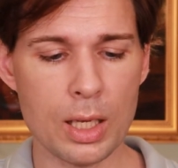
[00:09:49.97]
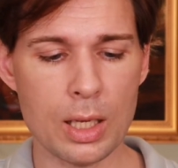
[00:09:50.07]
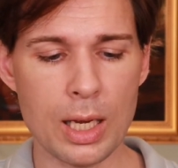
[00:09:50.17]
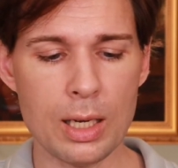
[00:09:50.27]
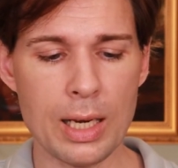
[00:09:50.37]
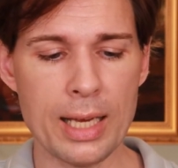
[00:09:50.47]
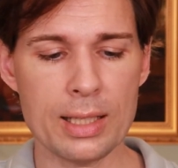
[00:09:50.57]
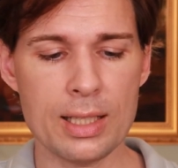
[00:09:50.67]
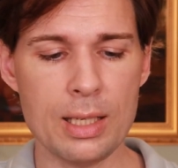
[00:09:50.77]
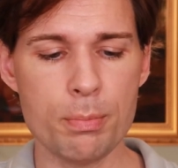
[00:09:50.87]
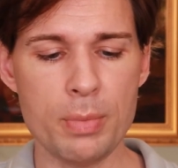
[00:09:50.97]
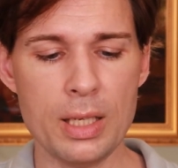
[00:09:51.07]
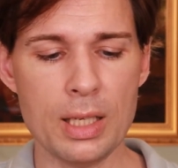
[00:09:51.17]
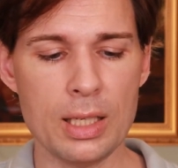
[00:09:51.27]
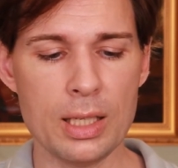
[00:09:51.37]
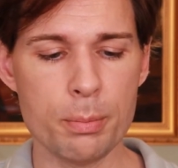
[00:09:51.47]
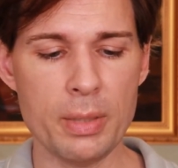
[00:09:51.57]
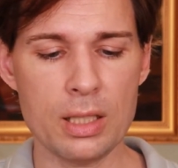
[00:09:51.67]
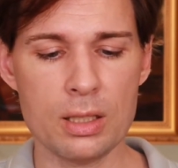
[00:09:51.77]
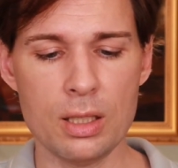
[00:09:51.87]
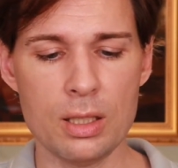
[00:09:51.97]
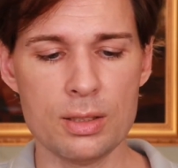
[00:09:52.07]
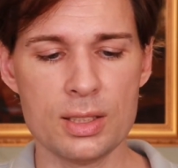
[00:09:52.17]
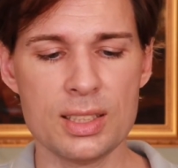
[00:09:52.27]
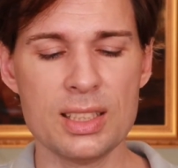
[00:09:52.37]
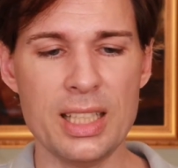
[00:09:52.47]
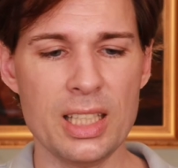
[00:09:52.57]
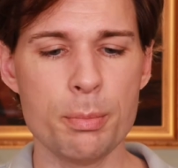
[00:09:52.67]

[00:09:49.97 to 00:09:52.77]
kind of like keep being a little bit sticky,